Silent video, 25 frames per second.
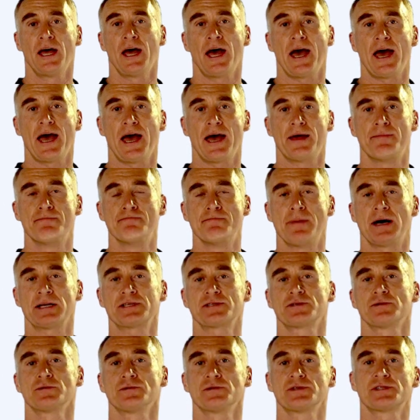and
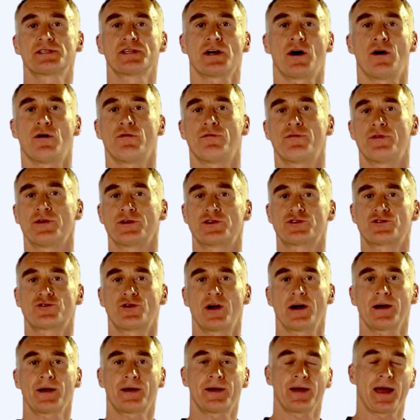muscles of the
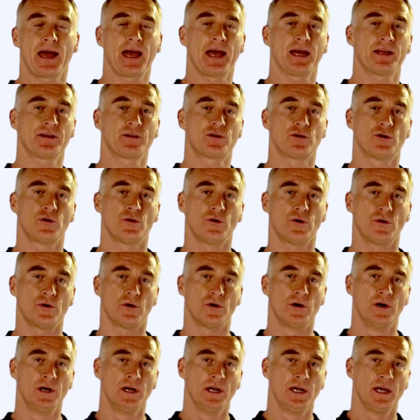trunk and
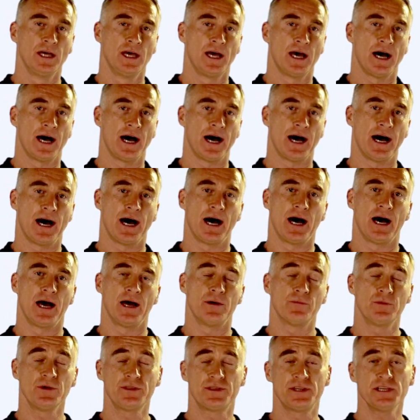core.
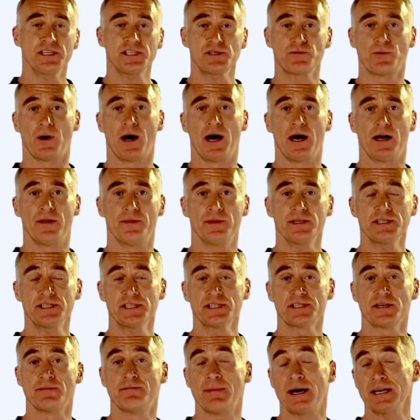And with this one, this
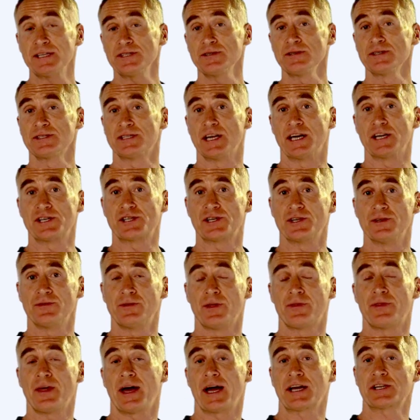is a muscle session
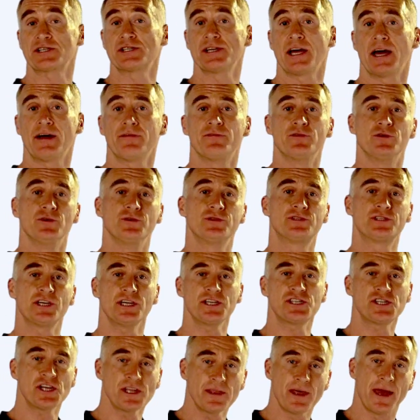that they actually have you
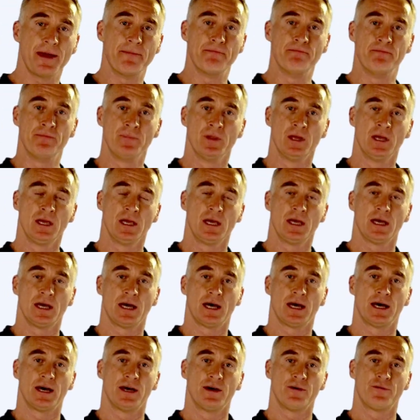teaching them.
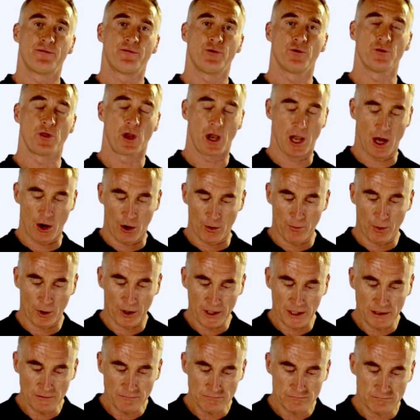For the lower
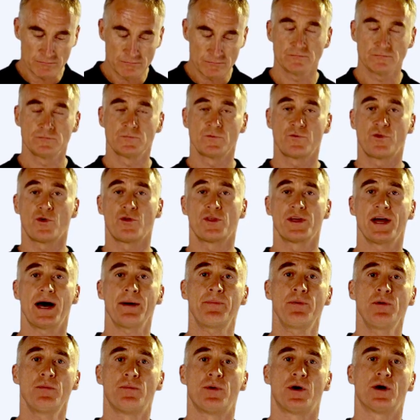body, for the
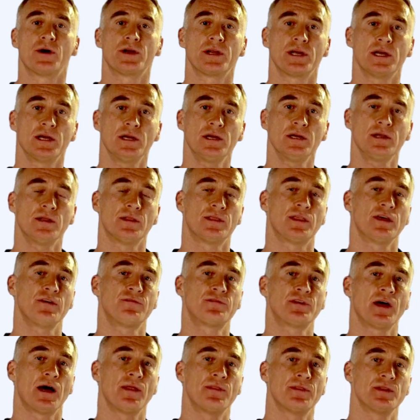upper body, they've
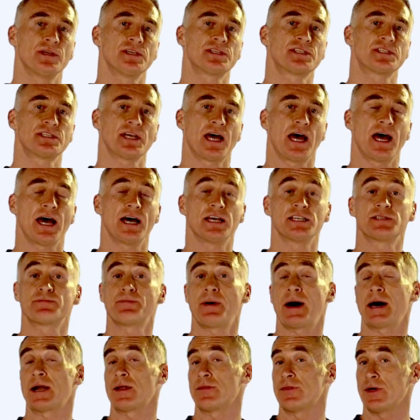done this as
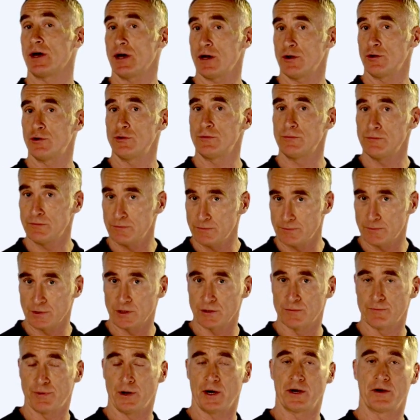part of the home
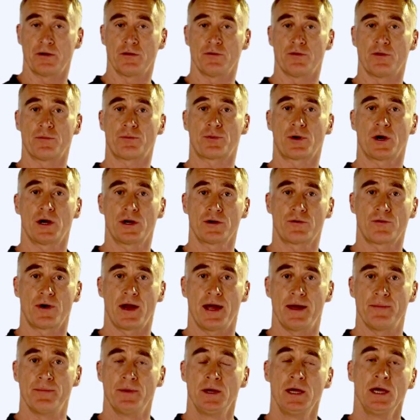component of the
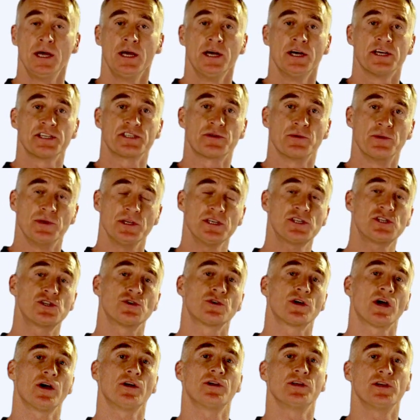program. So in this,
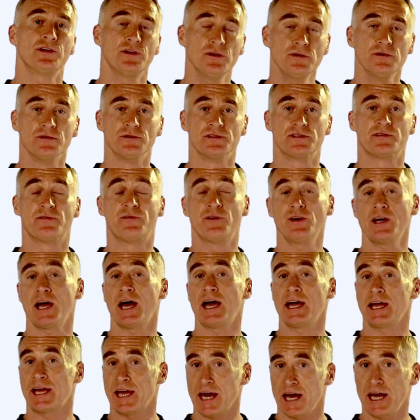you're going to use
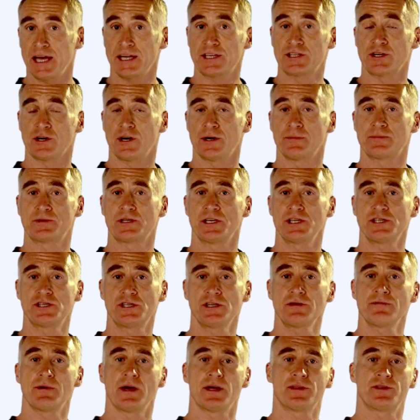VAK type
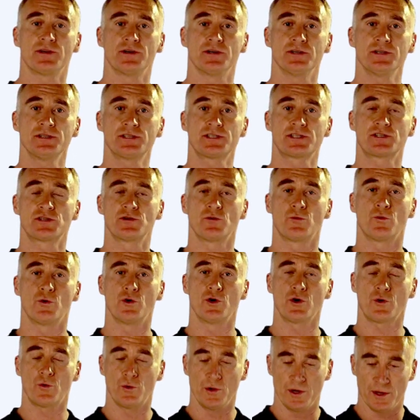teaching methods to
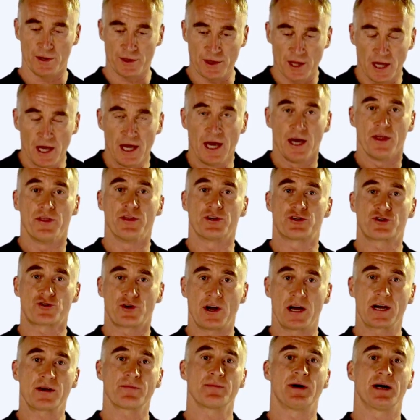work with the
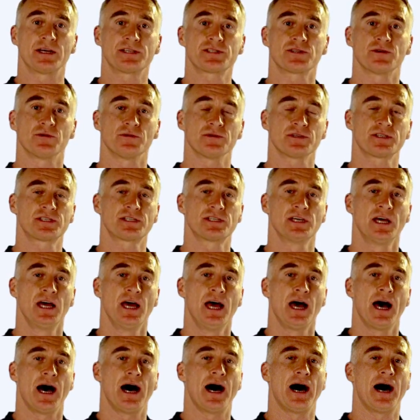trunk muscles.
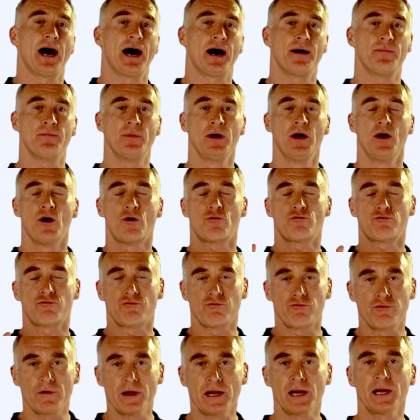
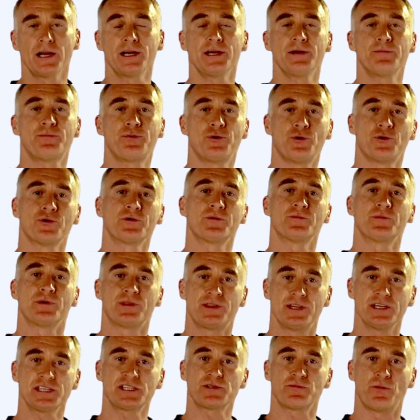Really important
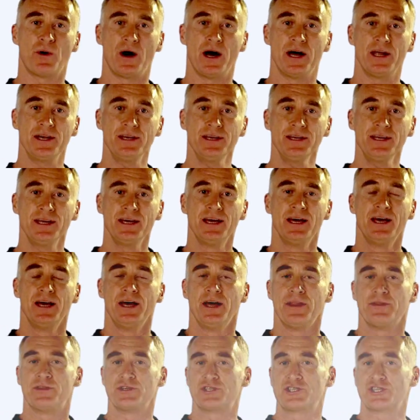with this one
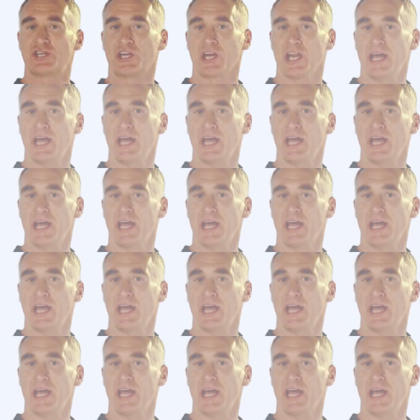that you